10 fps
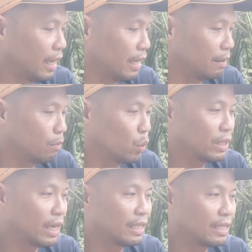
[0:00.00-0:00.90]
in
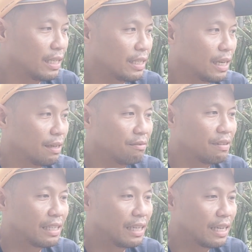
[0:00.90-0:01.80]
most cases,
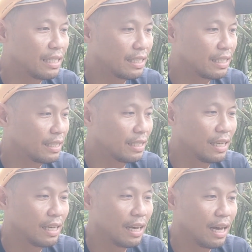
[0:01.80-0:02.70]
vandas
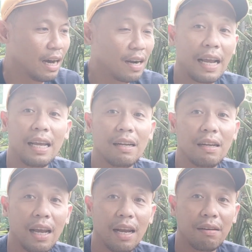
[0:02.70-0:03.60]
are
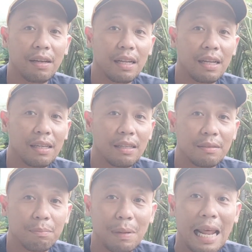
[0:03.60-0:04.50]
aerial
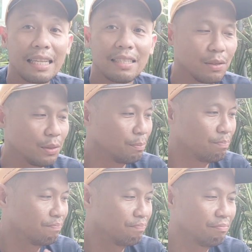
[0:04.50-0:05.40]
plants, so
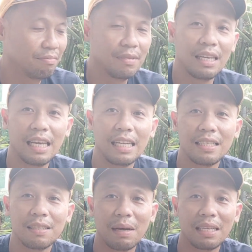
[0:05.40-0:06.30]
it
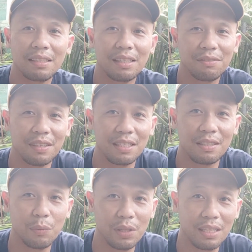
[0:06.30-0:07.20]
doesn't matter if
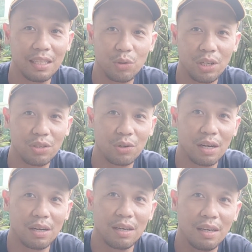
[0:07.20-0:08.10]
it's within a tree trunk